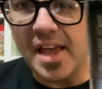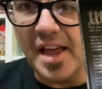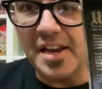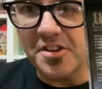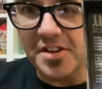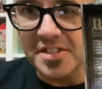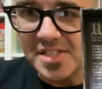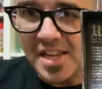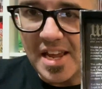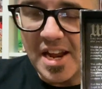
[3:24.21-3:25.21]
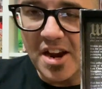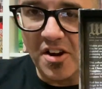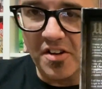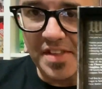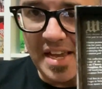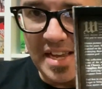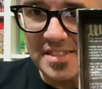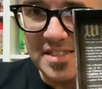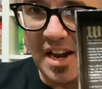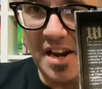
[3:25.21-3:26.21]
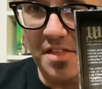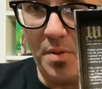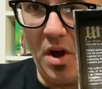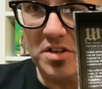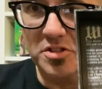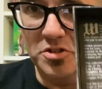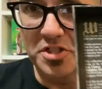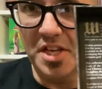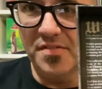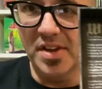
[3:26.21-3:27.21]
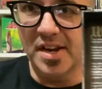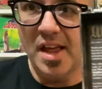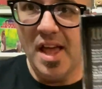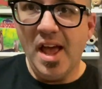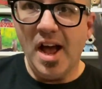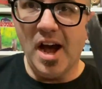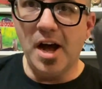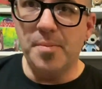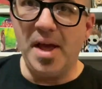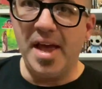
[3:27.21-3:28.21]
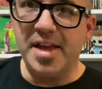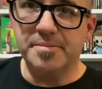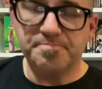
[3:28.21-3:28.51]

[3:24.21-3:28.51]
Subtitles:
And you can see here on the inside of the box, there's even a